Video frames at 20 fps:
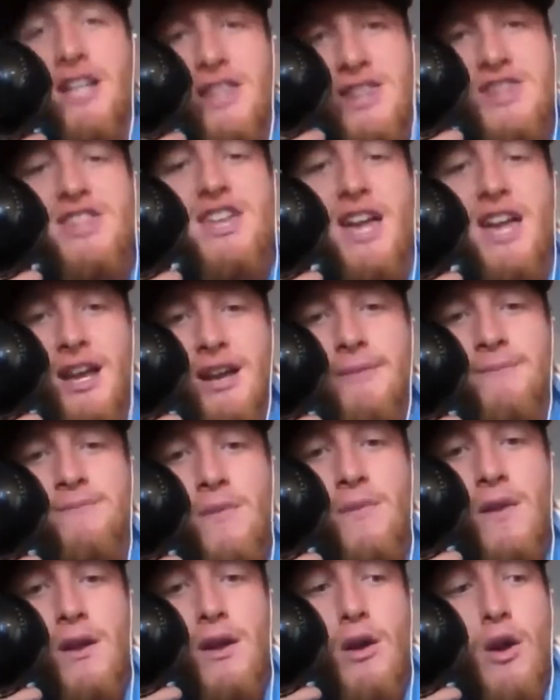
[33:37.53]
thing.
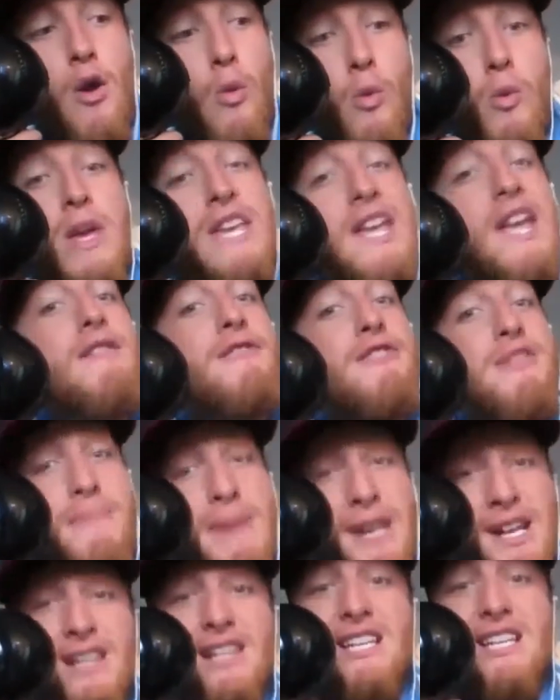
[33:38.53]
We give the
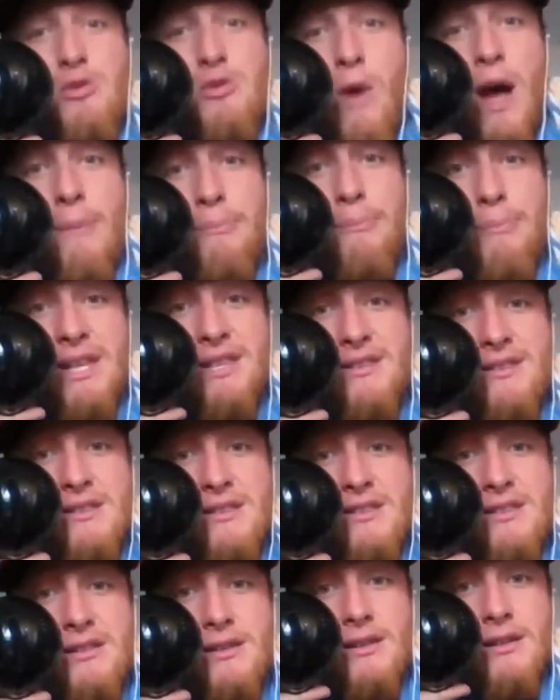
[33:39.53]
Middle East
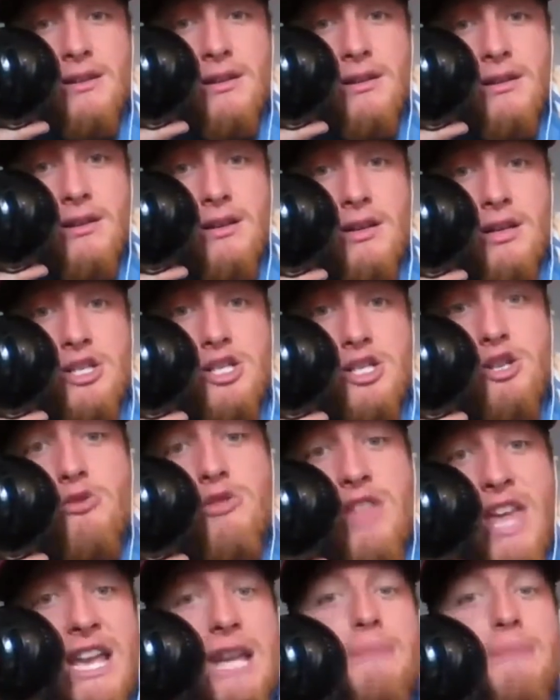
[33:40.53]
weapons so they can